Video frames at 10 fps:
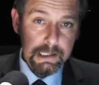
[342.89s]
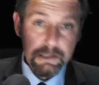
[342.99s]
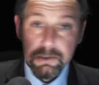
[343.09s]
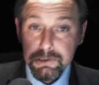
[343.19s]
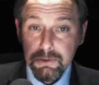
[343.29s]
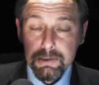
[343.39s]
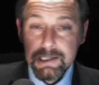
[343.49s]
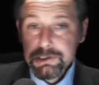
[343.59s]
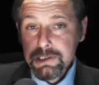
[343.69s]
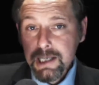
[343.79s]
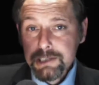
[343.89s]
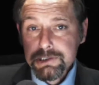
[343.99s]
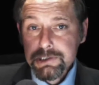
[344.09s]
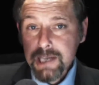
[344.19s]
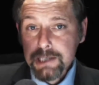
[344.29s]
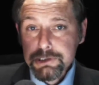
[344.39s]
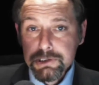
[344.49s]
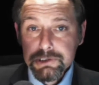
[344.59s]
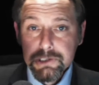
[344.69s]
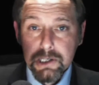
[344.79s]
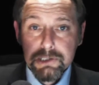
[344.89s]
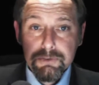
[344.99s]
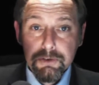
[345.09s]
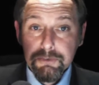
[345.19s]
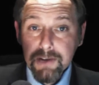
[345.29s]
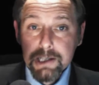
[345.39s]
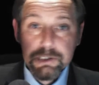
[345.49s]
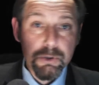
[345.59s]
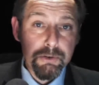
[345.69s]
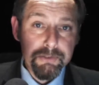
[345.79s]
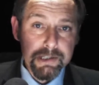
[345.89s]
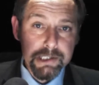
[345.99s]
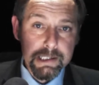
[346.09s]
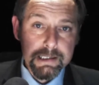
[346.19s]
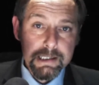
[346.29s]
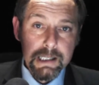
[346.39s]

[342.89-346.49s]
Look through our legislation section and search for fish or fishing,